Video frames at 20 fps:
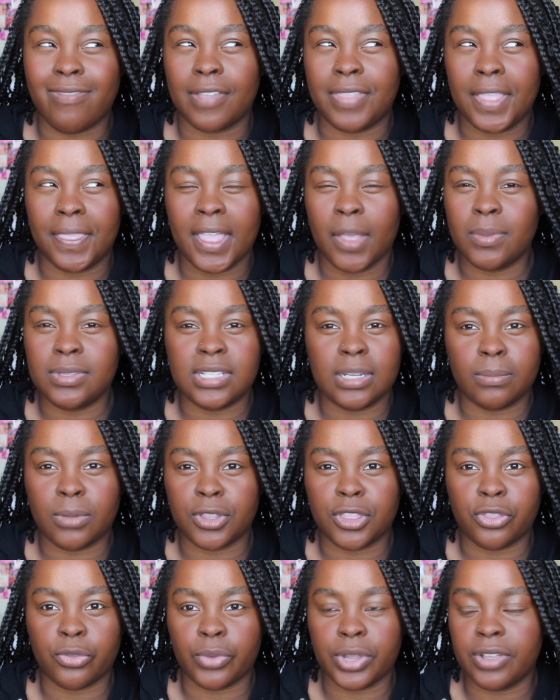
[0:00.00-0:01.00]
I think that was number
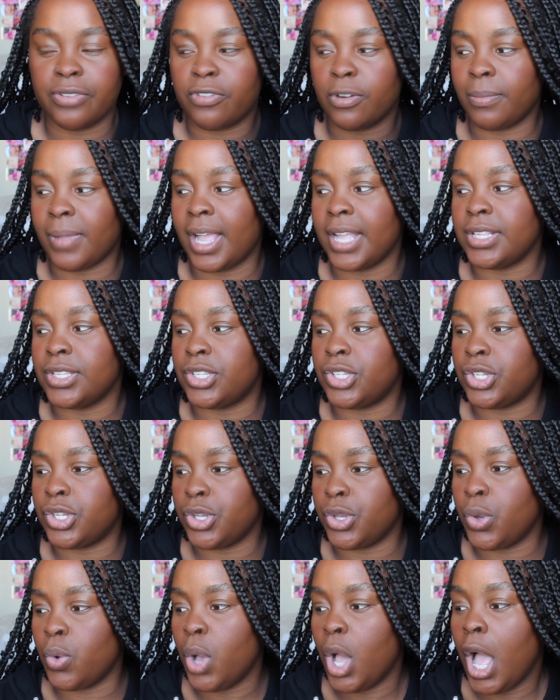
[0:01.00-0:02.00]
3 for mine
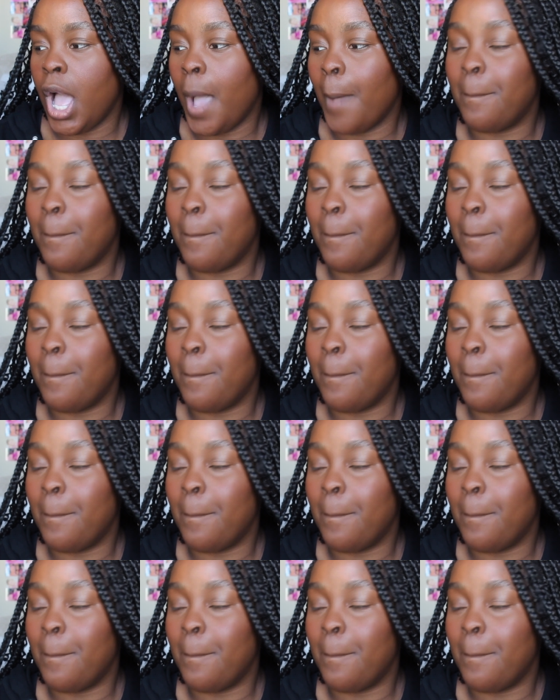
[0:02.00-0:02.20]
too.